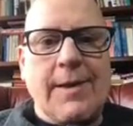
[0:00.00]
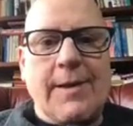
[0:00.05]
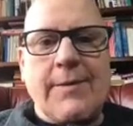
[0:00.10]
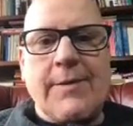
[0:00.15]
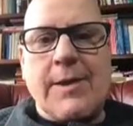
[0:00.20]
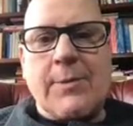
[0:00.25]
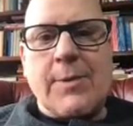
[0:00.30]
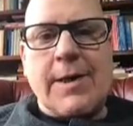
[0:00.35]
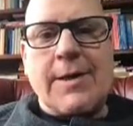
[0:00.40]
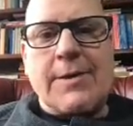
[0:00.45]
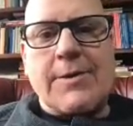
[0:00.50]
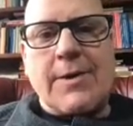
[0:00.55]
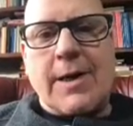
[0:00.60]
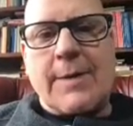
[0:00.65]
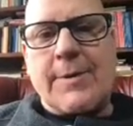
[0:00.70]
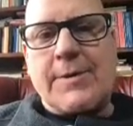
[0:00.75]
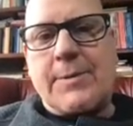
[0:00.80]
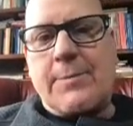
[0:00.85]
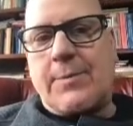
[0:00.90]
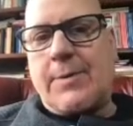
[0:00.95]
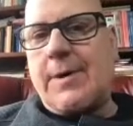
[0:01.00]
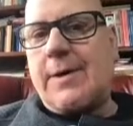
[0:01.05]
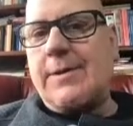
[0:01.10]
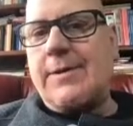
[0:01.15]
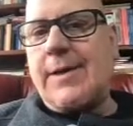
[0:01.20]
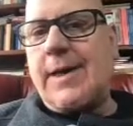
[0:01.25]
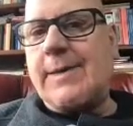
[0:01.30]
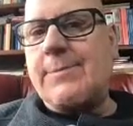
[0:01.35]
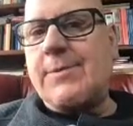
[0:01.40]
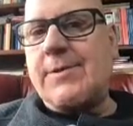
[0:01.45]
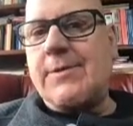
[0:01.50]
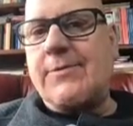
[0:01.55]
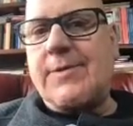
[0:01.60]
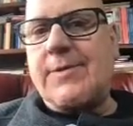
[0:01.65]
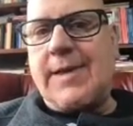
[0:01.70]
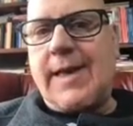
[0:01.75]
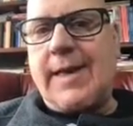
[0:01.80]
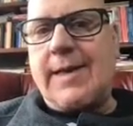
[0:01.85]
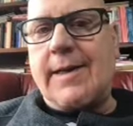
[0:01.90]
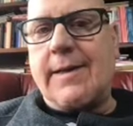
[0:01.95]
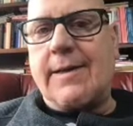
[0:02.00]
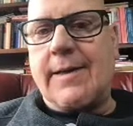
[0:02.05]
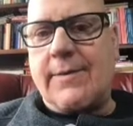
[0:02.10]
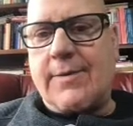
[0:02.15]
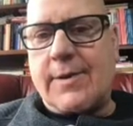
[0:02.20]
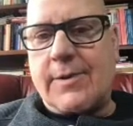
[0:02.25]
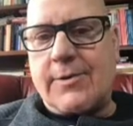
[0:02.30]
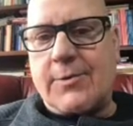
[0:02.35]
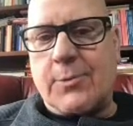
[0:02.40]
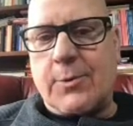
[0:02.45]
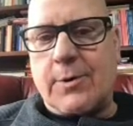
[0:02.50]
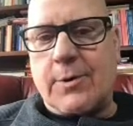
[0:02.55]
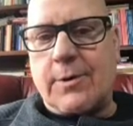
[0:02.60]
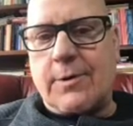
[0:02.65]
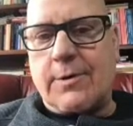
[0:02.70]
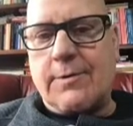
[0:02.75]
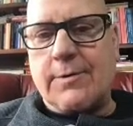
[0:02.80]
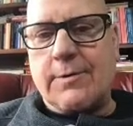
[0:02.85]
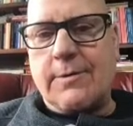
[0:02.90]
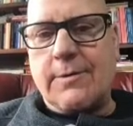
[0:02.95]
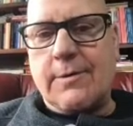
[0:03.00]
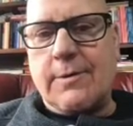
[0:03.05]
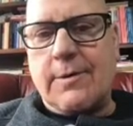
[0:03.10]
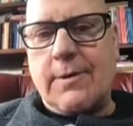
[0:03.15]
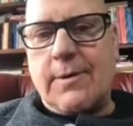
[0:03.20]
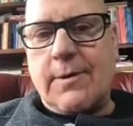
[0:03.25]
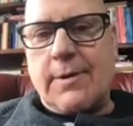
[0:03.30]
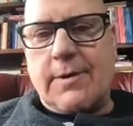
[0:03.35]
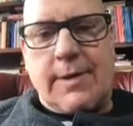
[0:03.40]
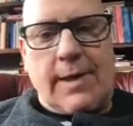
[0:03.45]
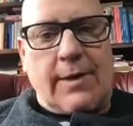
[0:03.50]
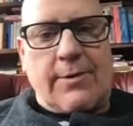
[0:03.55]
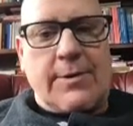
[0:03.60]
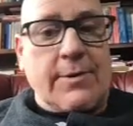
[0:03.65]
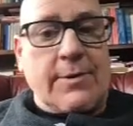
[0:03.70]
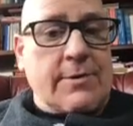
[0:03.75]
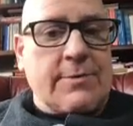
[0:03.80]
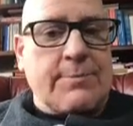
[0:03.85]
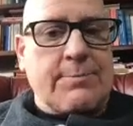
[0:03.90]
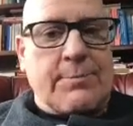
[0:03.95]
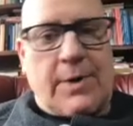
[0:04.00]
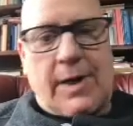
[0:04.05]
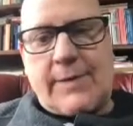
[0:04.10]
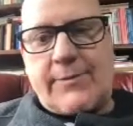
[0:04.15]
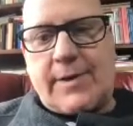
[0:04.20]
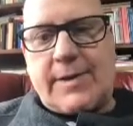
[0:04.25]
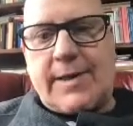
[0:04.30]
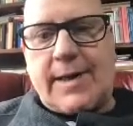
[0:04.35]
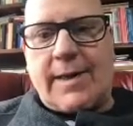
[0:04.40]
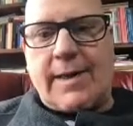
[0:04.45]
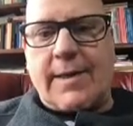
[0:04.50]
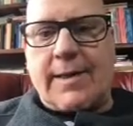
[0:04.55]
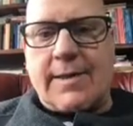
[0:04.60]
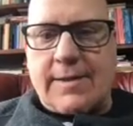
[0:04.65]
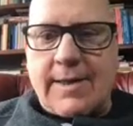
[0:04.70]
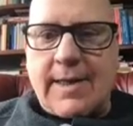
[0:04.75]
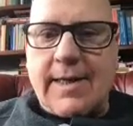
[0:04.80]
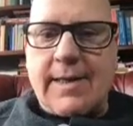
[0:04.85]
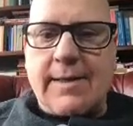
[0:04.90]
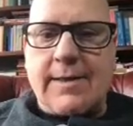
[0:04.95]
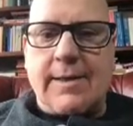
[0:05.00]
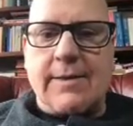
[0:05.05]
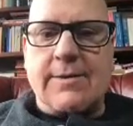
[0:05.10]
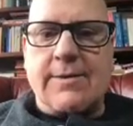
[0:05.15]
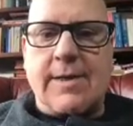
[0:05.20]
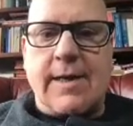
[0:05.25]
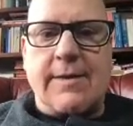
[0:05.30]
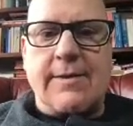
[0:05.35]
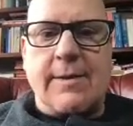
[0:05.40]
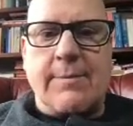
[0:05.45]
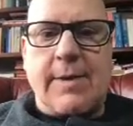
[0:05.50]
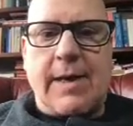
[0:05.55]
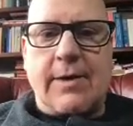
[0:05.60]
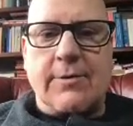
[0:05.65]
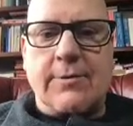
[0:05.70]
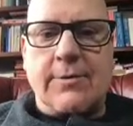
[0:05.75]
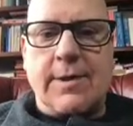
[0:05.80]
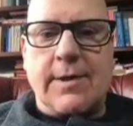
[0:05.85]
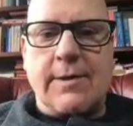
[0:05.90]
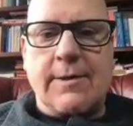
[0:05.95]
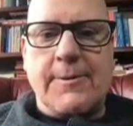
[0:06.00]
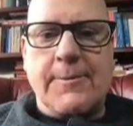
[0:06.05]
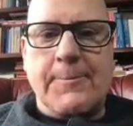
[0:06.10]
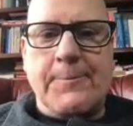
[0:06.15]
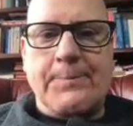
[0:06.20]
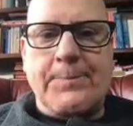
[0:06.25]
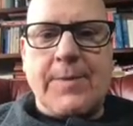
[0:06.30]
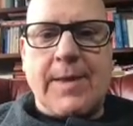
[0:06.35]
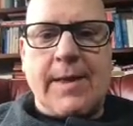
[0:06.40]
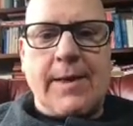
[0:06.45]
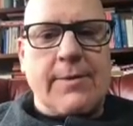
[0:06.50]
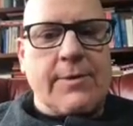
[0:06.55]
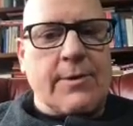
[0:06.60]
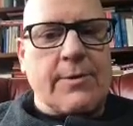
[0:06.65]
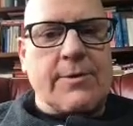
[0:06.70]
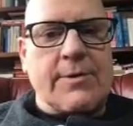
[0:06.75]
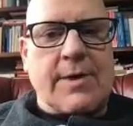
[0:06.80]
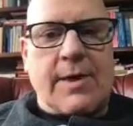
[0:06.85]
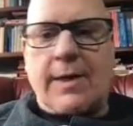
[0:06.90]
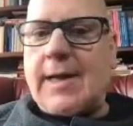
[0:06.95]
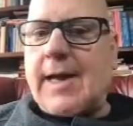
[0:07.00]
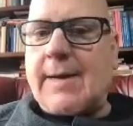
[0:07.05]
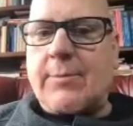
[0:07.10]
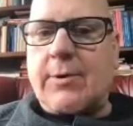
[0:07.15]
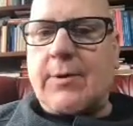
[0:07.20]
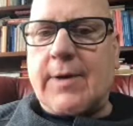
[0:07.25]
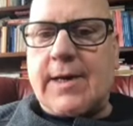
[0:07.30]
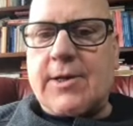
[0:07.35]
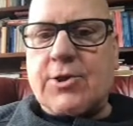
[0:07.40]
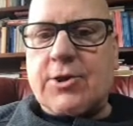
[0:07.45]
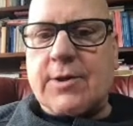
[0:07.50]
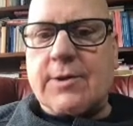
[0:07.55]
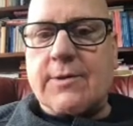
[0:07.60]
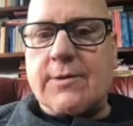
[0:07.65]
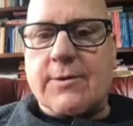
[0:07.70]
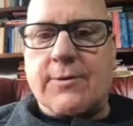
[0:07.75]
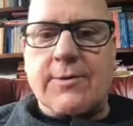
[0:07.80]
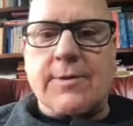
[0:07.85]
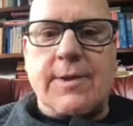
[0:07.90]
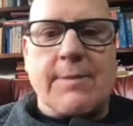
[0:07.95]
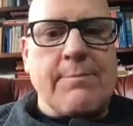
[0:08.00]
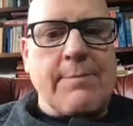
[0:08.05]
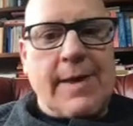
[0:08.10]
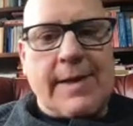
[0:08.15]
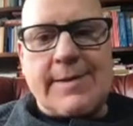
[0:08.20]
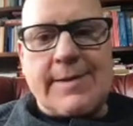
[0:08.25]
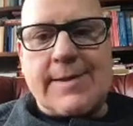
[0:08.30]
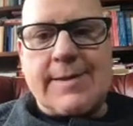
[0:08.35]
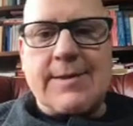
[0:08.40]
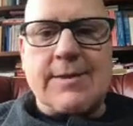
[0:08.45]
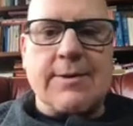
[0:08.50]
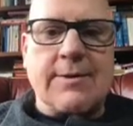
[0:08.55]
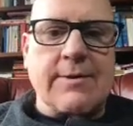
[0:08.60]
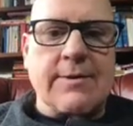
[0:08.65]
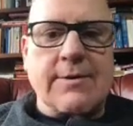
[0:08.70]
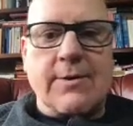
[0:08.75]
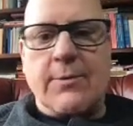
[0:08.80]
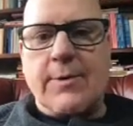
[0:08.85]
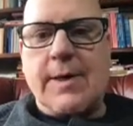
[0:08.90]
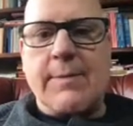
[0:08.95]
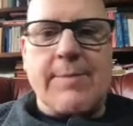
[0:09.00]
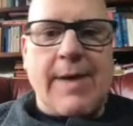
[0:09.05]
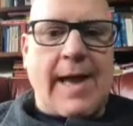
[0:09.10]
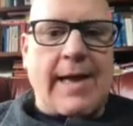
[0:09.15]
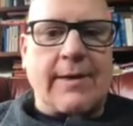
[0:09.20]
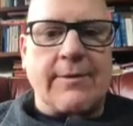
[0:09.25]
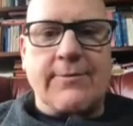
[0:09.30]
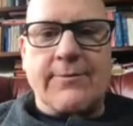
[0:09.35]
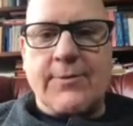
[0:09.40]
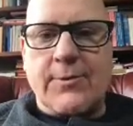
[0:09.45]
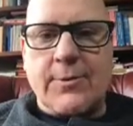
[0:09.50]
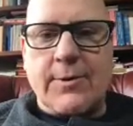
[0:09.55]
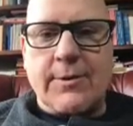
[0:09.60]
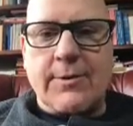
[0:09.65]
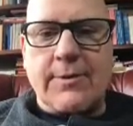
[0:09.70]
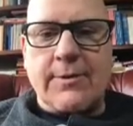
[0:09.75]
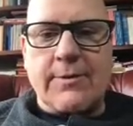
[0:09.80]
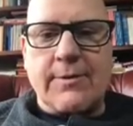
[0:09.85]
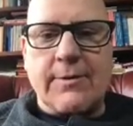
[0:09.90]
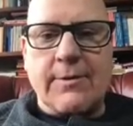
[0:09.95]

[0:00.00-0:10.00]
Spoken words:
Then we're going to talk about the types of data in this world. Now, there's private data contained inside the boundary. There's collaborations, or the messages going back and forth.